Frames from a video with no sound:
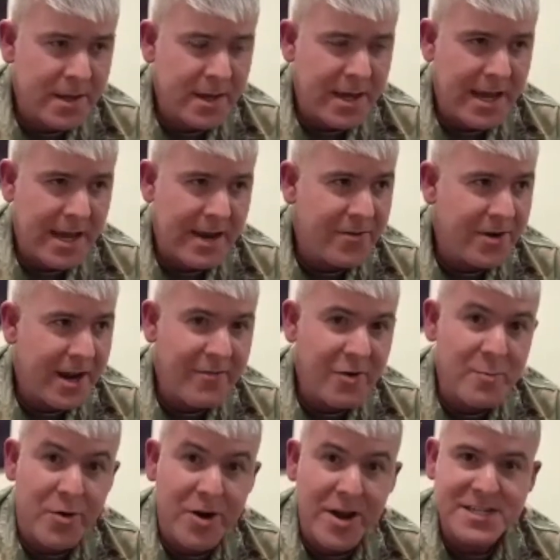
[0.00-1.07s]
Every
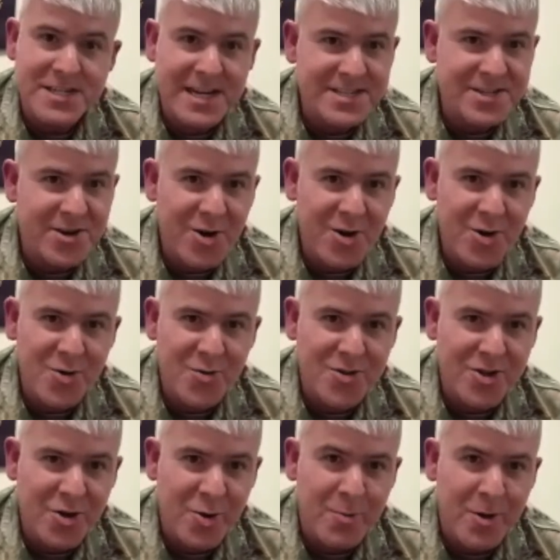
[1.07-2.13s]
branch has their own
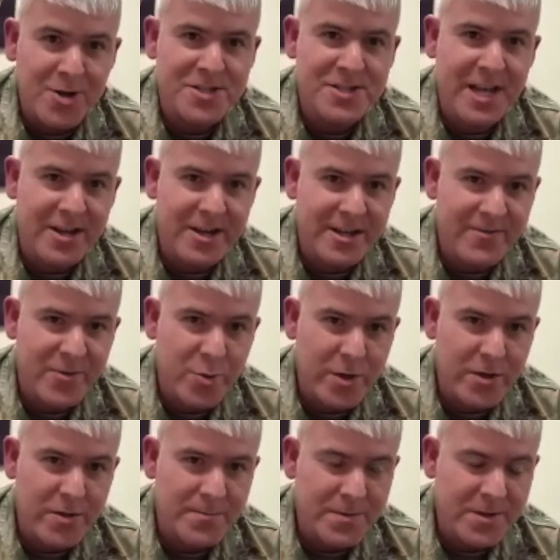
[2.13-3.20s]
personality, if you
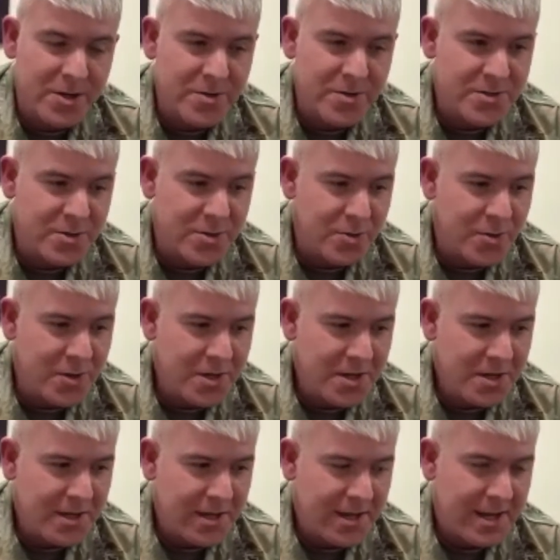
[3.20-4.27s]
will. So
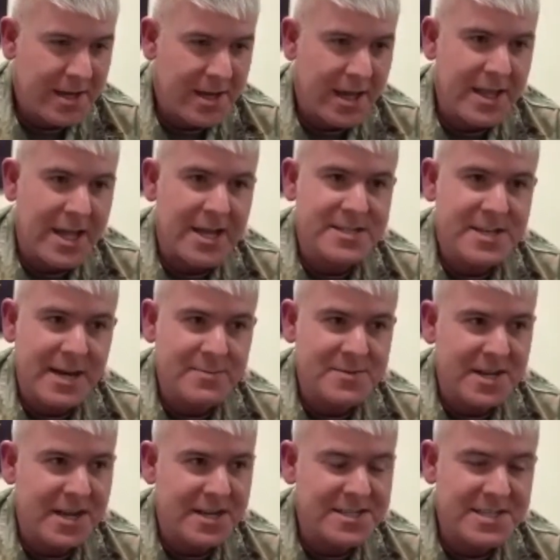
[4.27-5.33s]
a lot of times
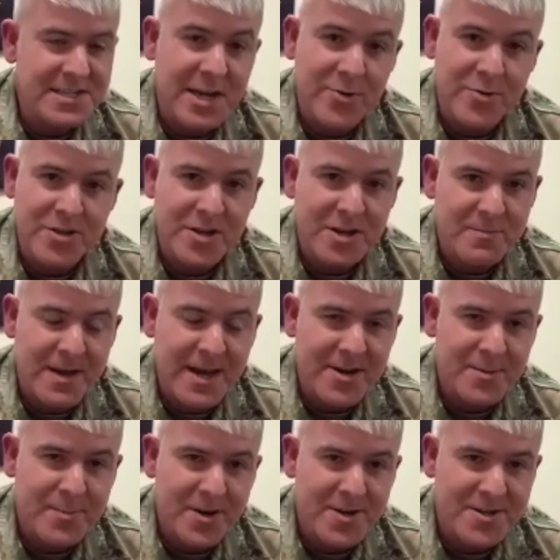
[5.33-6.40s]
I sit down with a young man
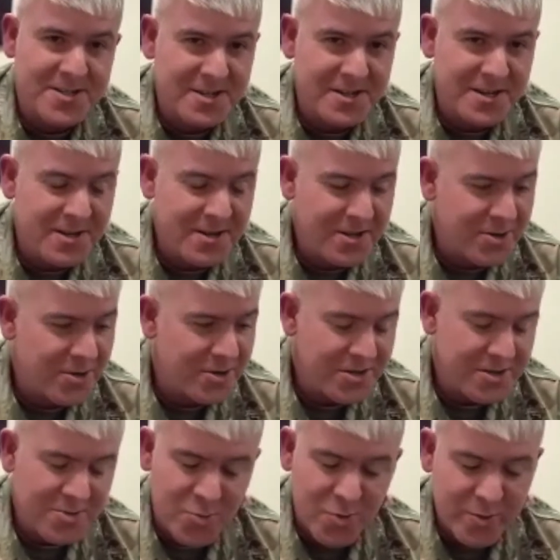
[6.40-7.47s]
or person,
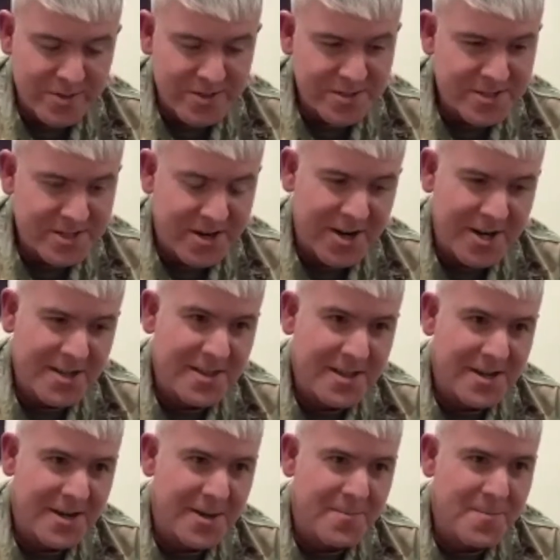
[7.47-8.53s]
a woman, sorry,
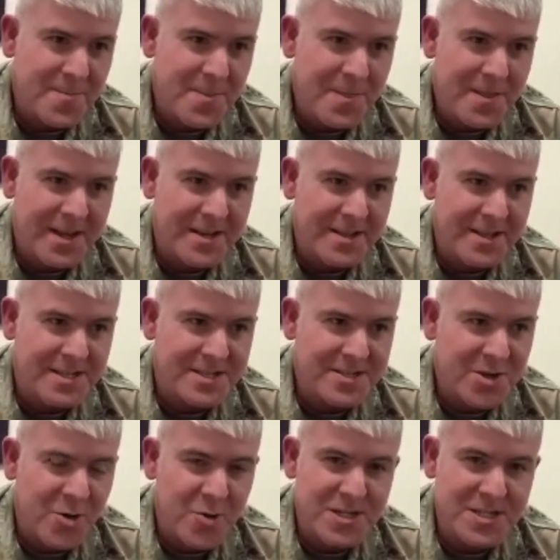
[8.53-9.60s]
that's
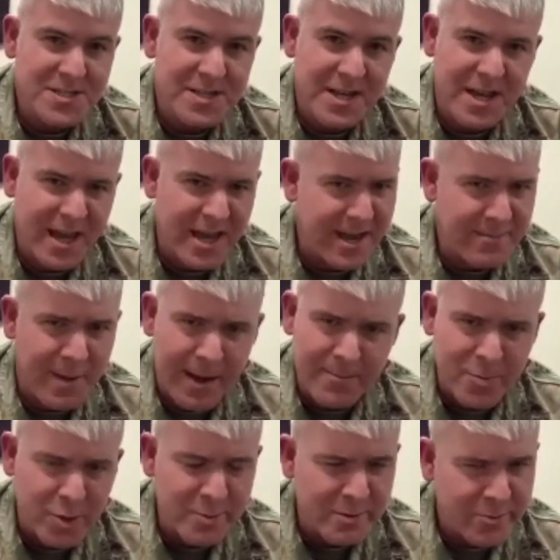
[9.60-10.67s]
always like, hey, I'm
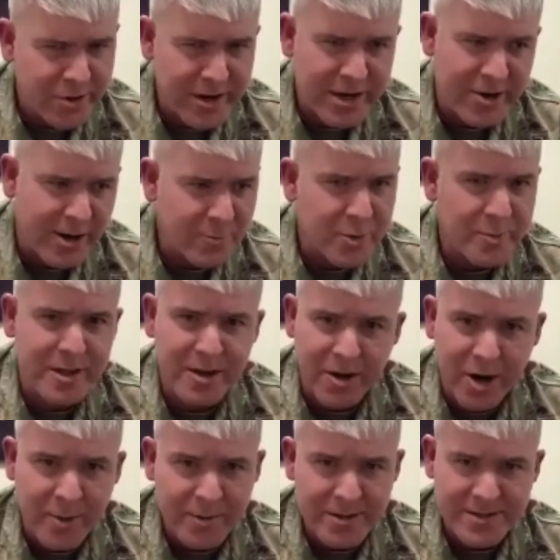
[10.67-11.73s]
going to be a Marine or I'm going to be in the
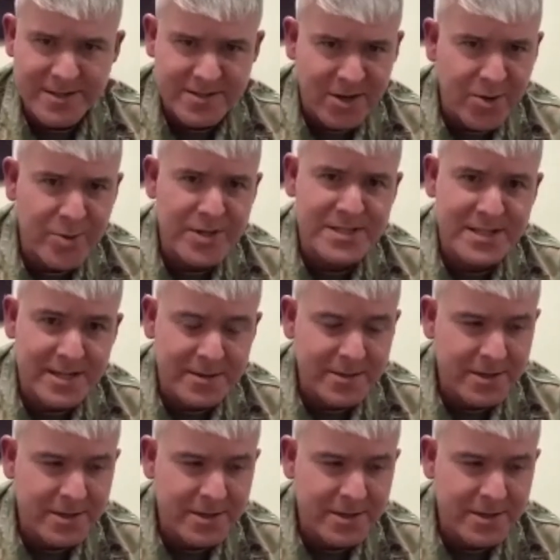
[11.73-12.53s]
Army. This is always it.